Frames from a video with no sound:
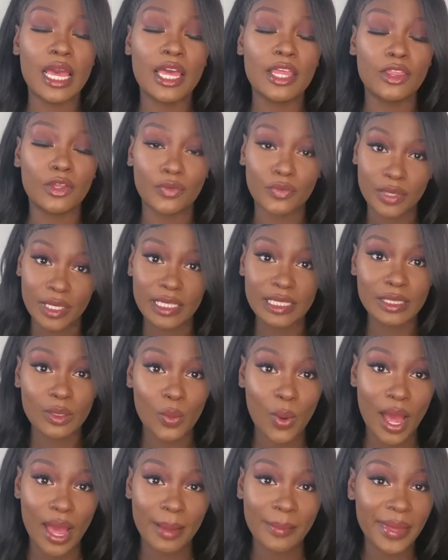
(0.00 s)
the reason
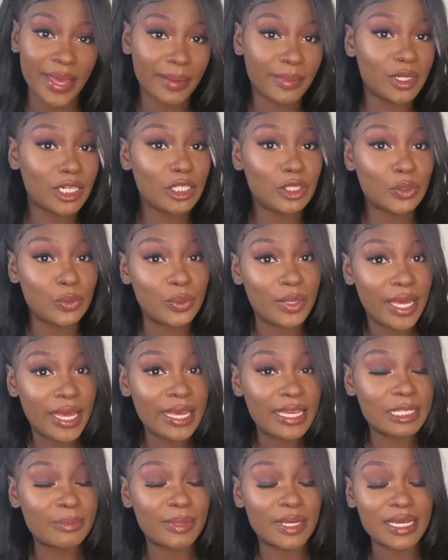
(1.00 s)
why i'm able to do that
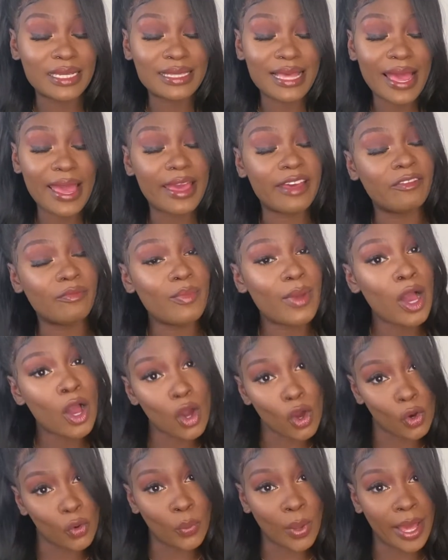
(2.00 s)
is because i have my
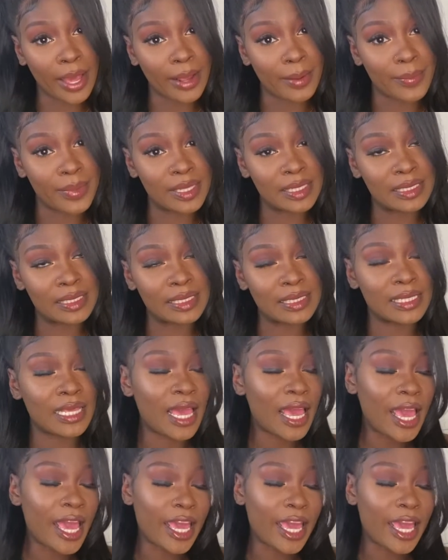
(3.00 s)
own hair business